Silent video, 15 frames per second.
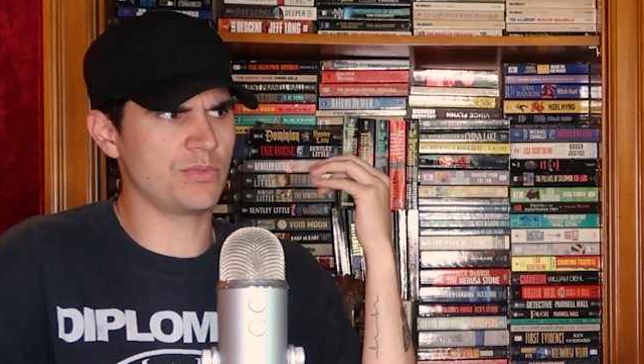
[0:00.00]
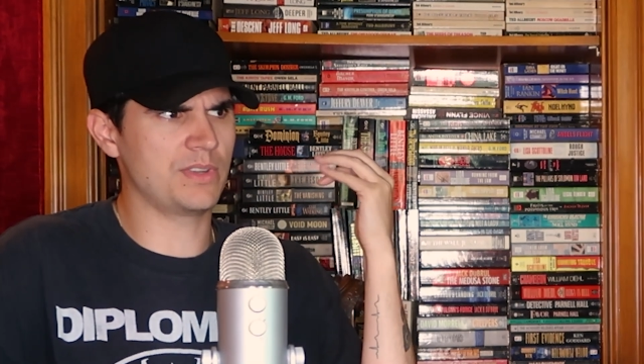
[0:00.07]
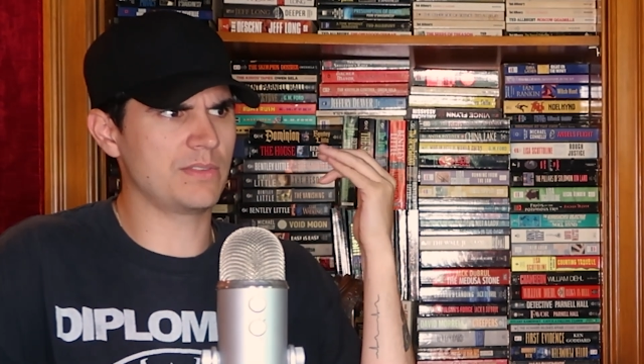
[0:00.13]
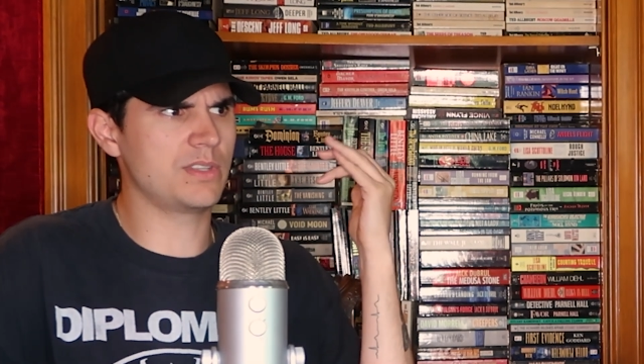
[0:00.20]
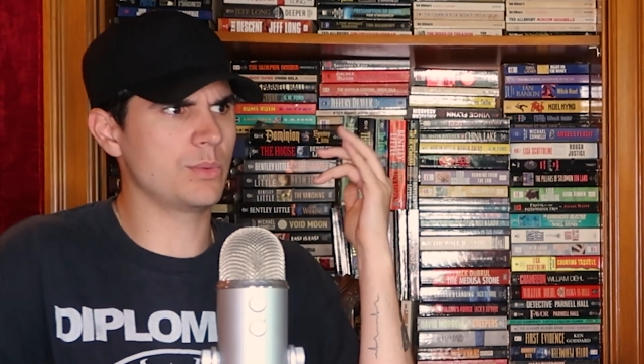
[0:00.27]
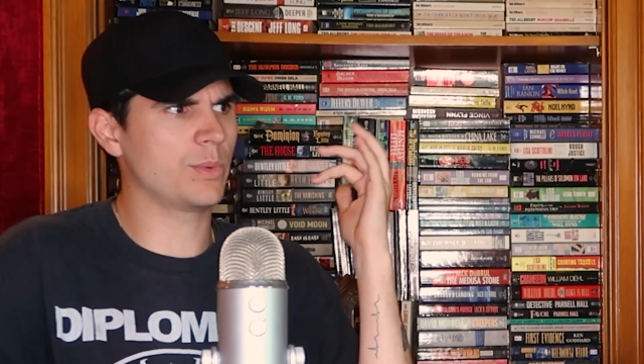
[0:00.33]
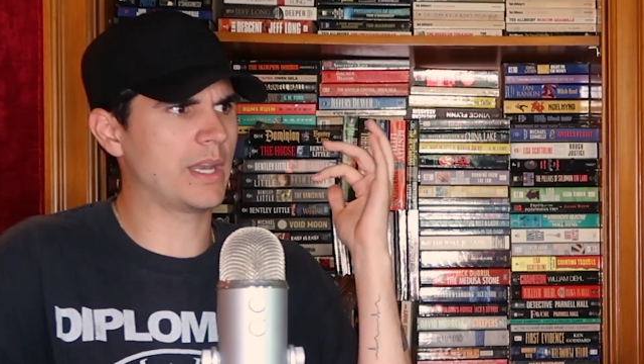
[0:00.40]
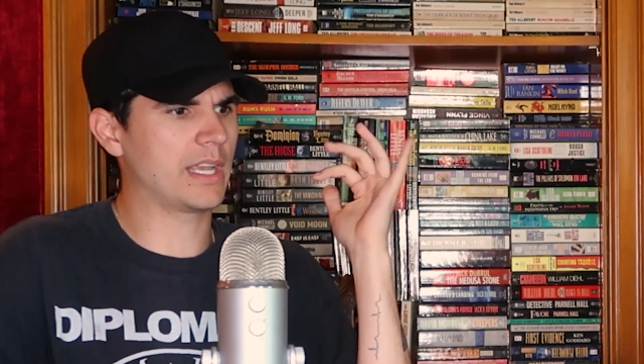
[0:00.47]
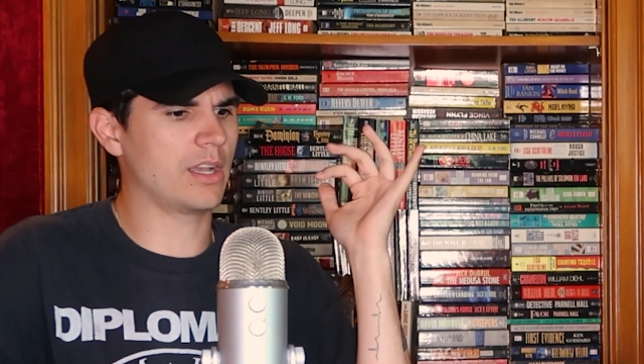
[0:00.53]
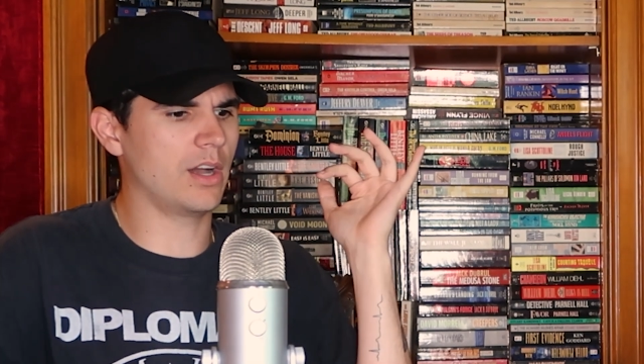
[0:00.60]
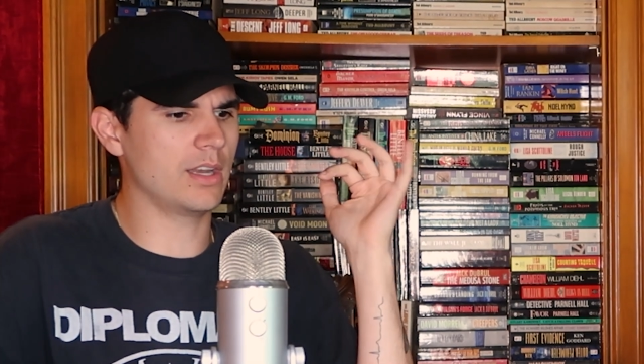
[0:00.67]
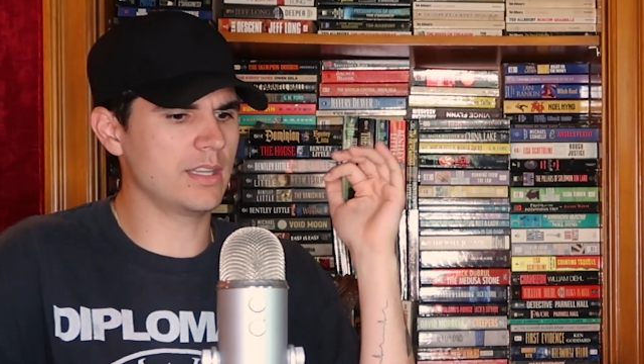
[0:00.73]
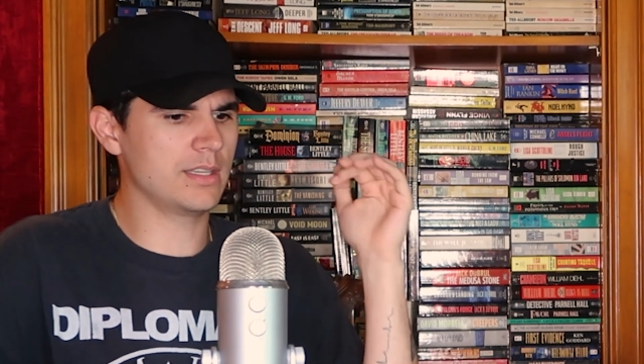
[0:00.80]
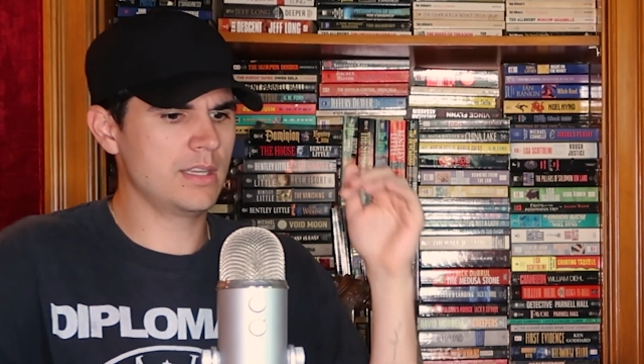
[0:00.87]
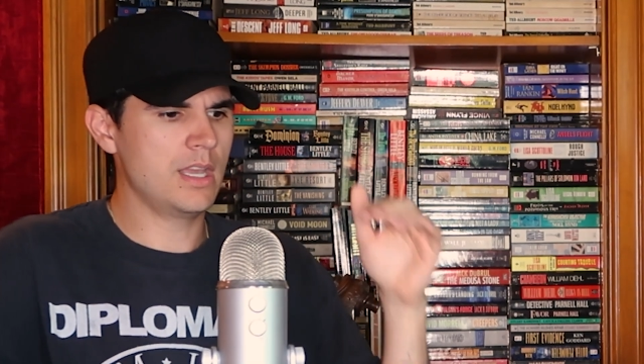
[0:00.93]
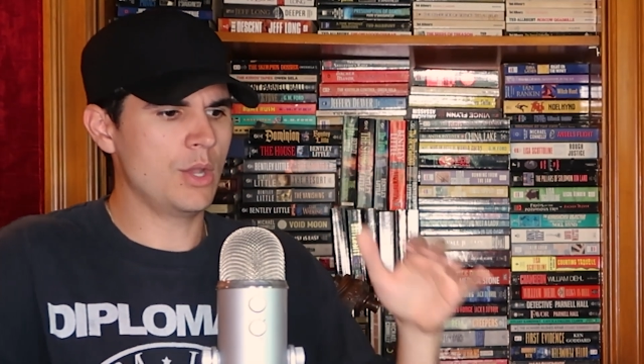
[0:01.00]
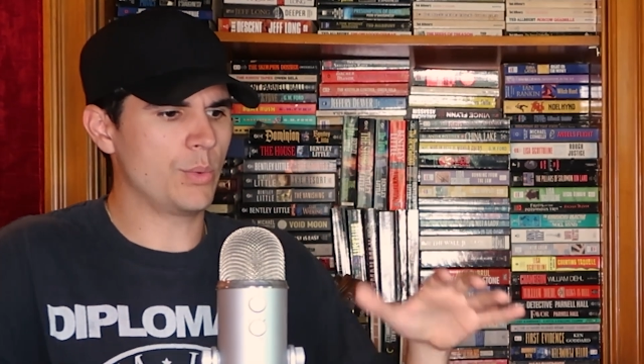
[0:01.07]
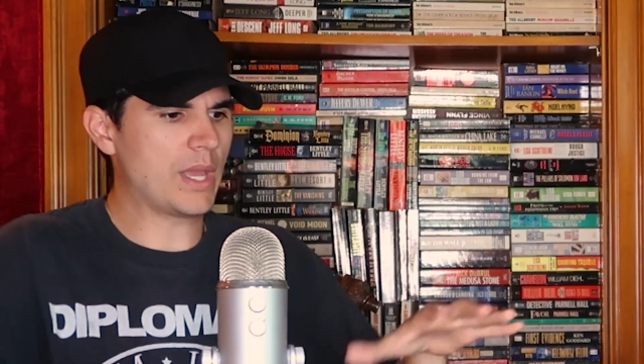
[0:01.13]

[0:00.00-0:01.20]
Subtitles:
or 15 when I got it,